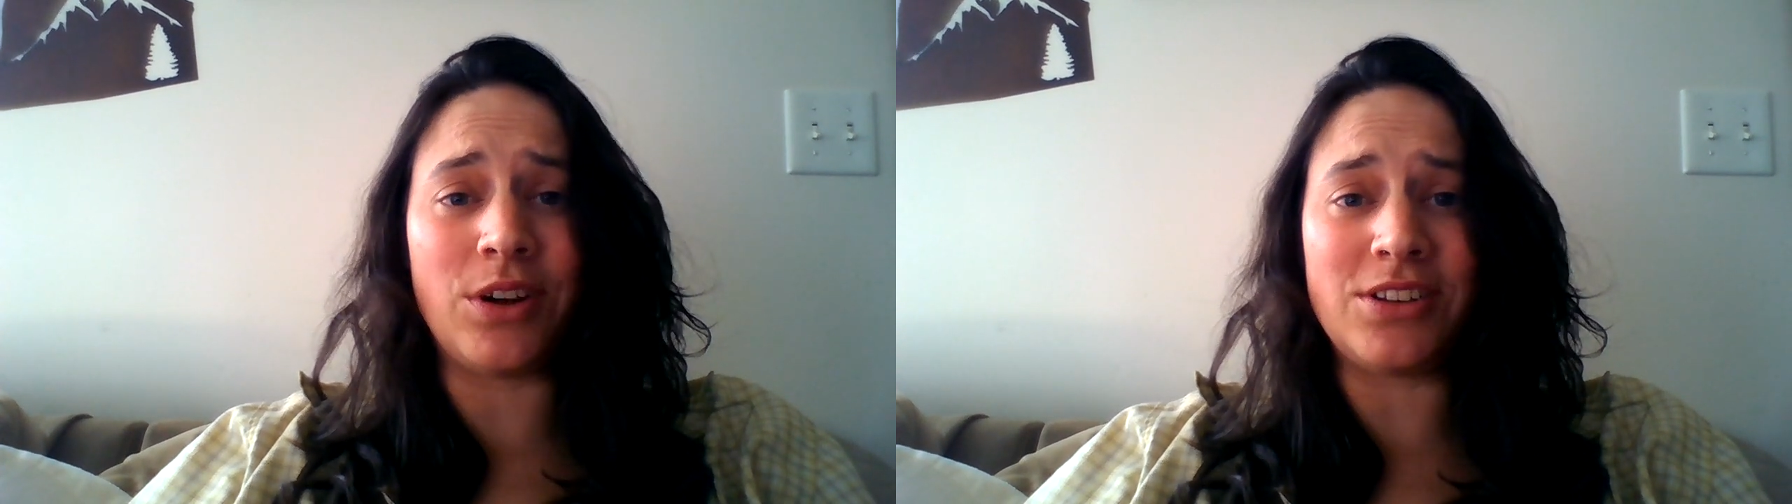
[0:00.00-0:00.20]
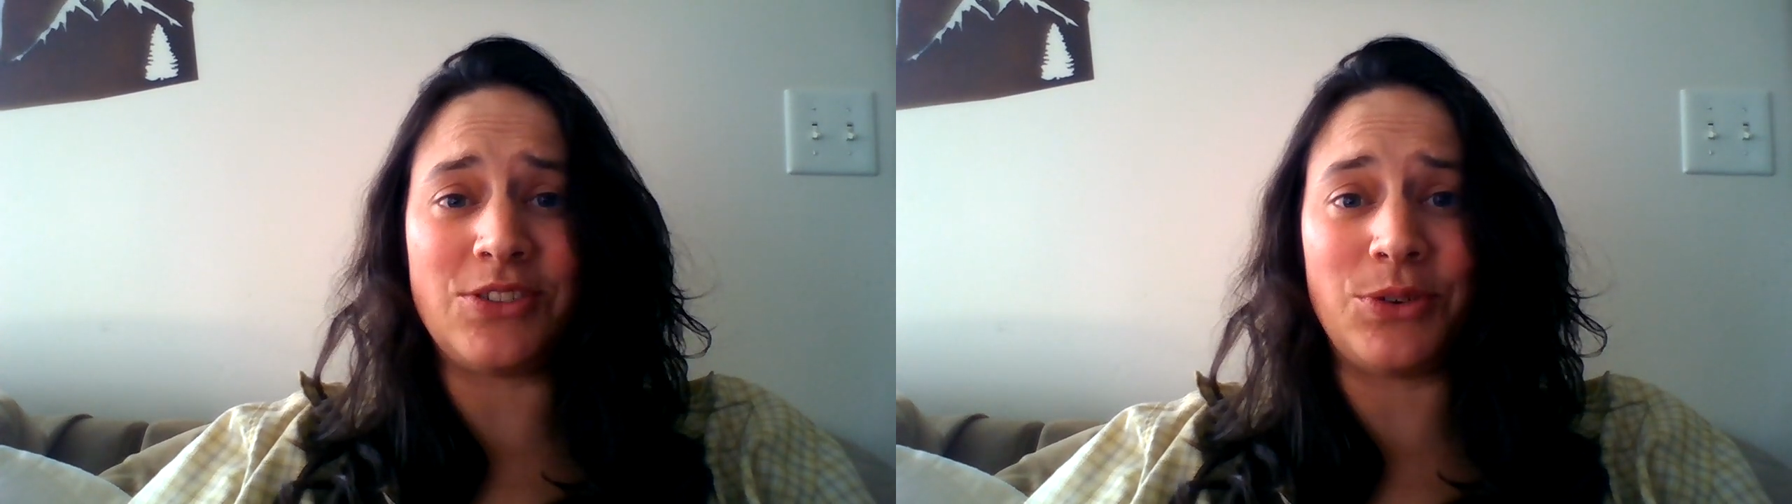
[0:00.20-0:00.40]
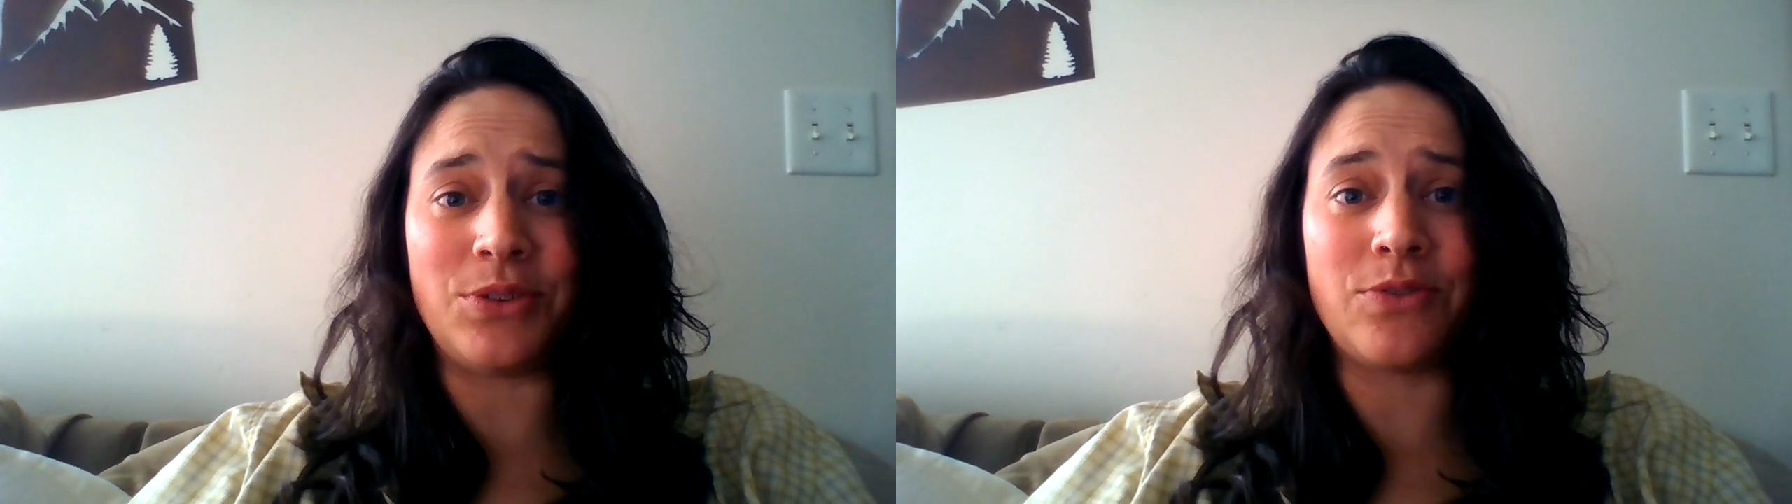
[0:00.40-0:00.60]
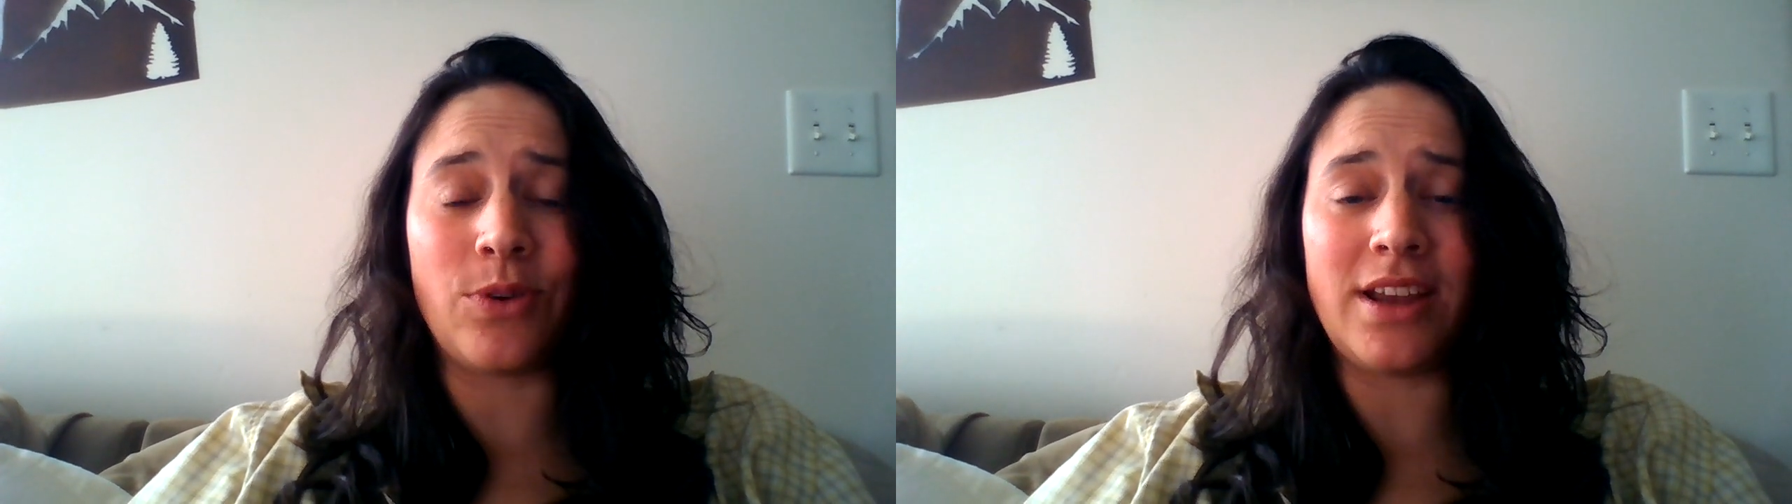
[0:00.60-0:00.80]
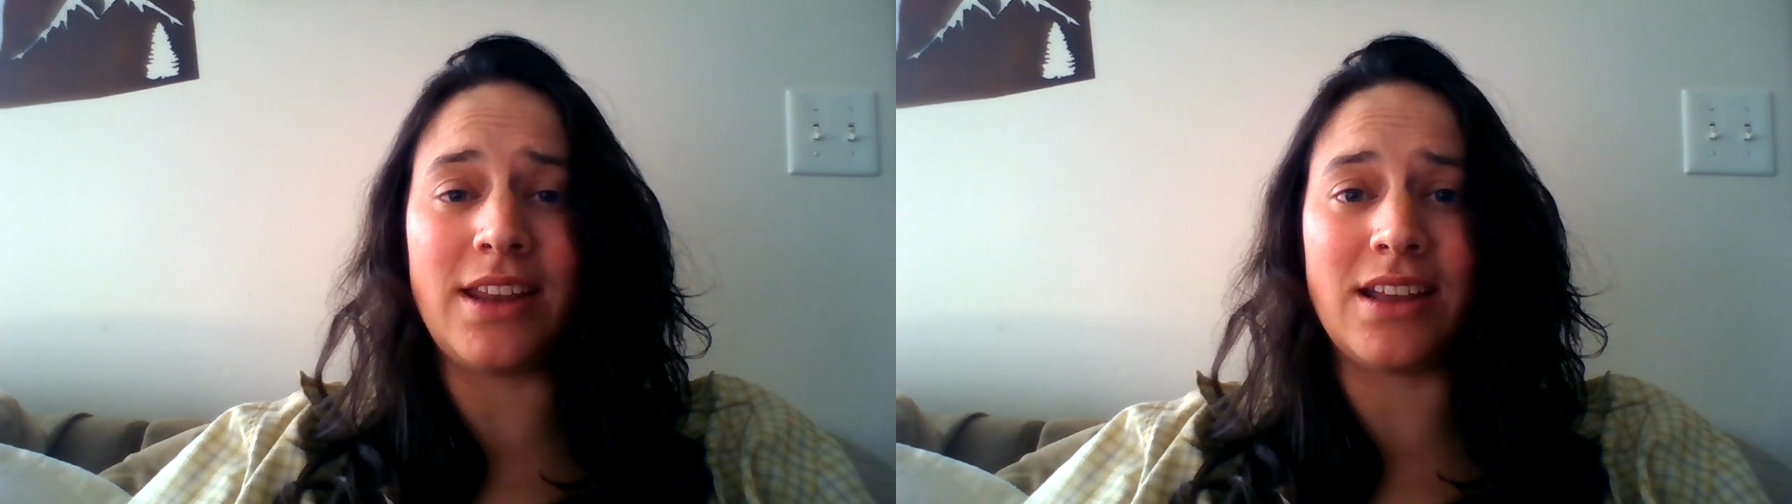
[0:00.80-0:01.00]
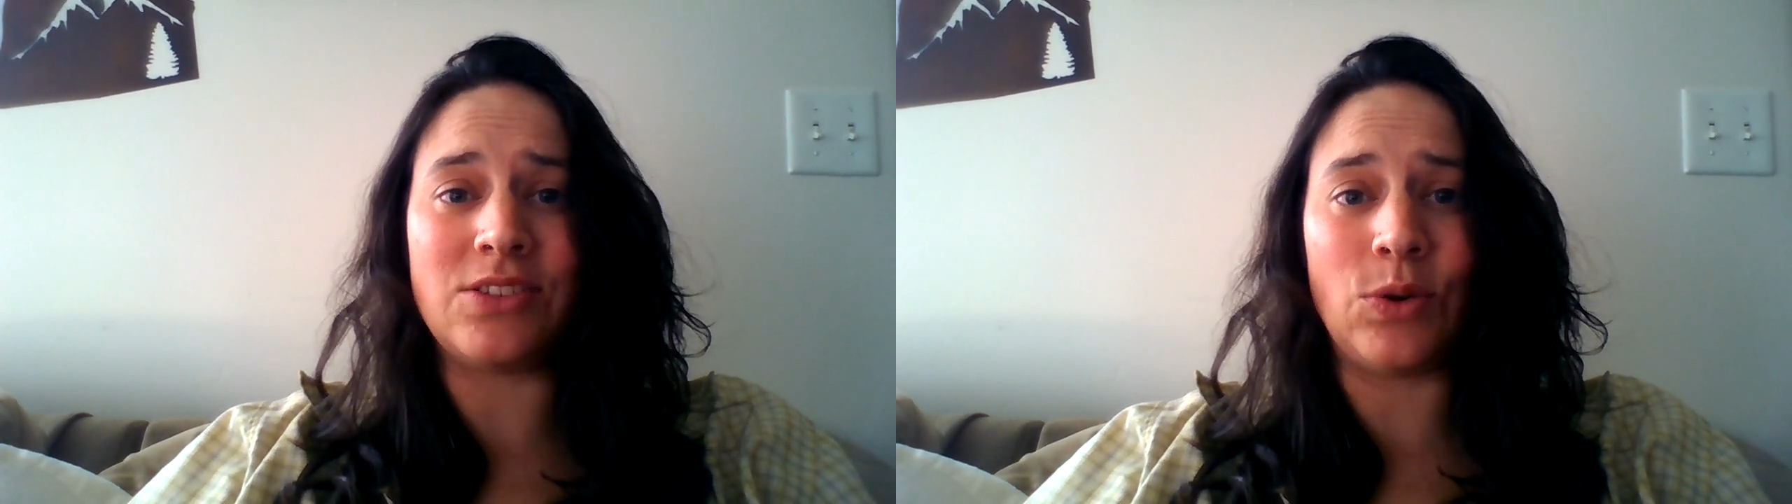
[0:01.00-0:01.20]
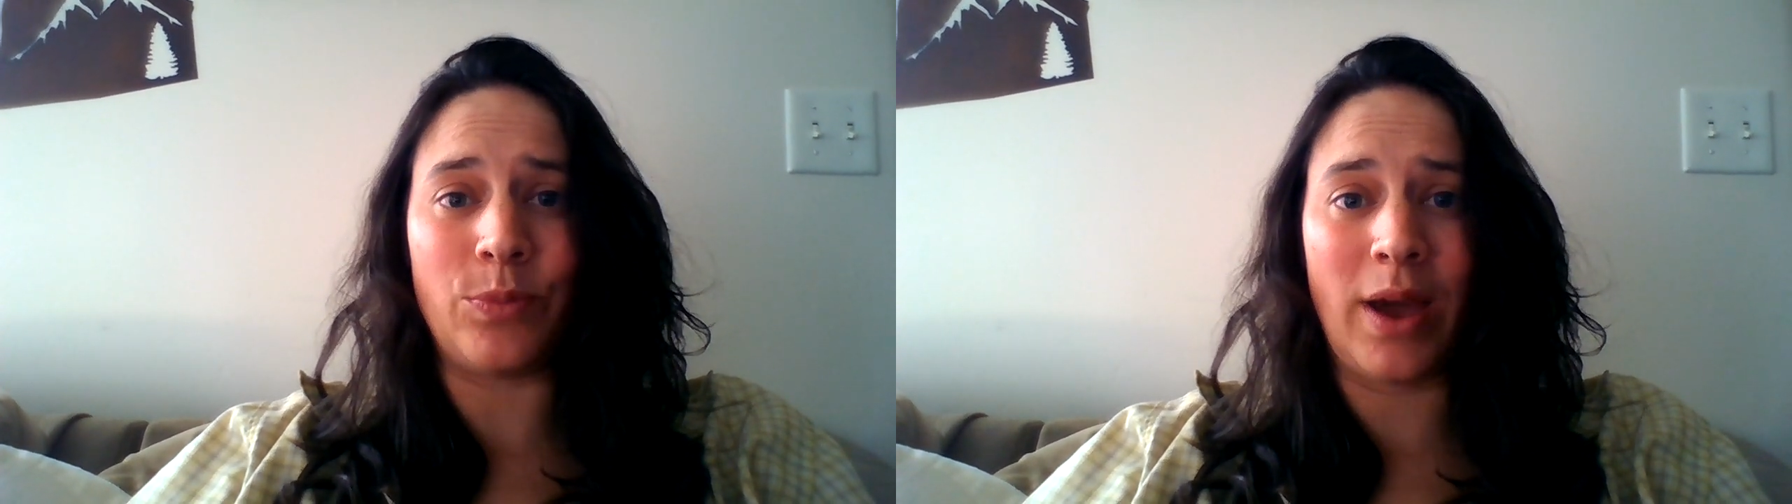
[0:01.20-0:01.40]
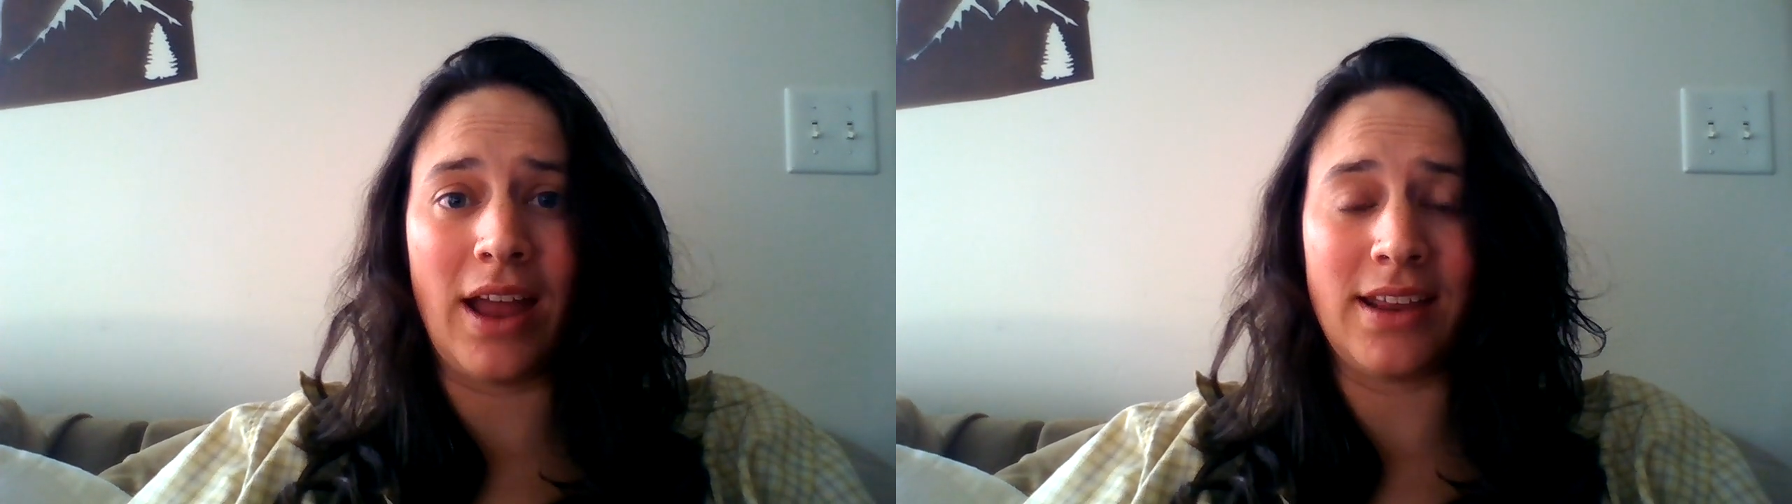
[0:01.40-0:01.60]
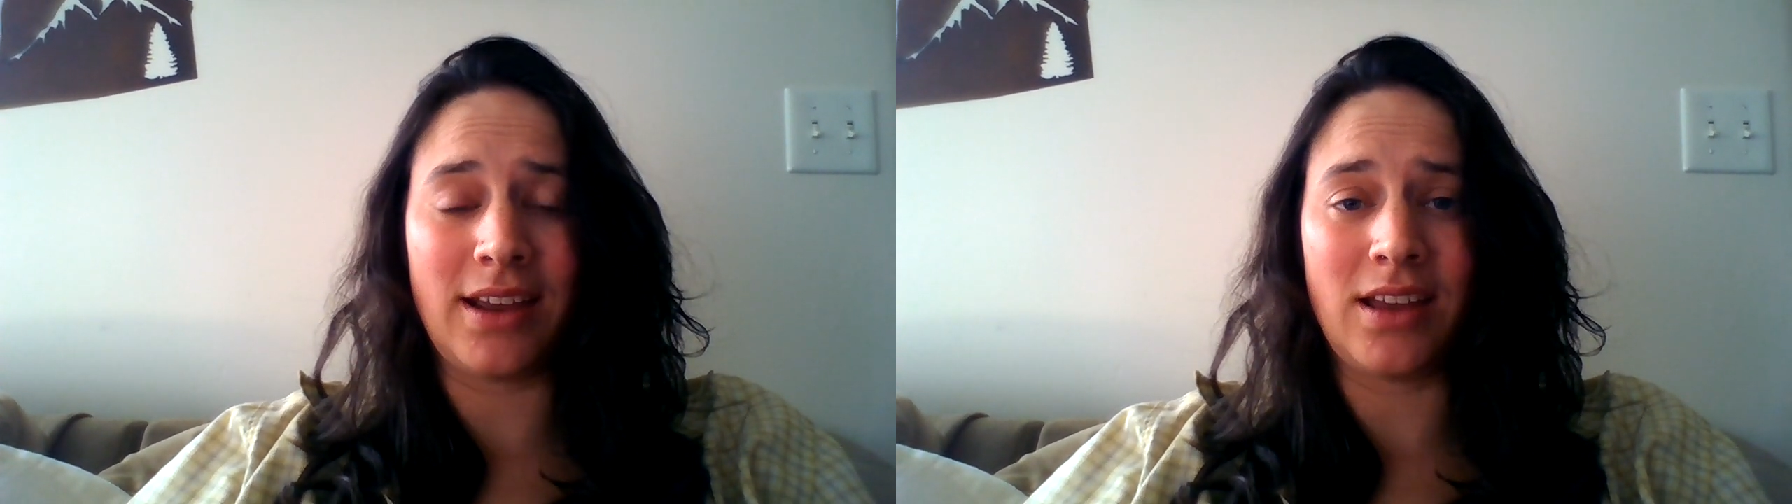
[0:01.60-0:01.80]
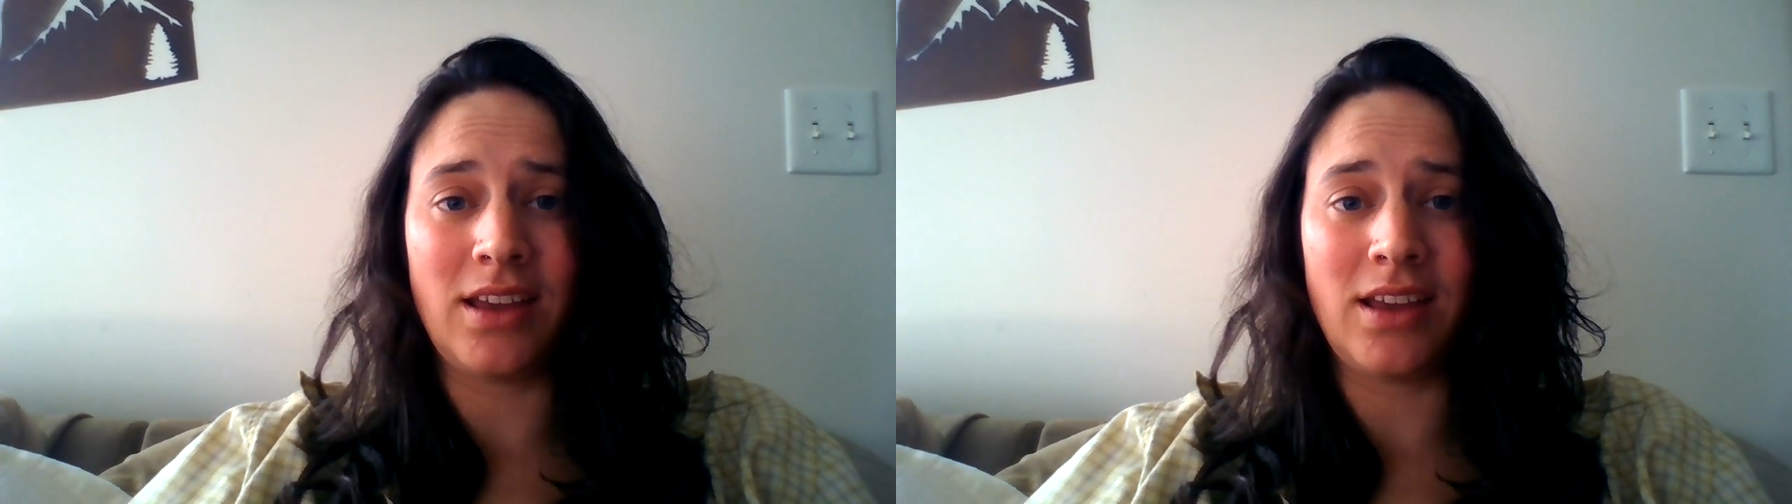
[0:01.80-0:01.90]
don't avoid, and don't panic.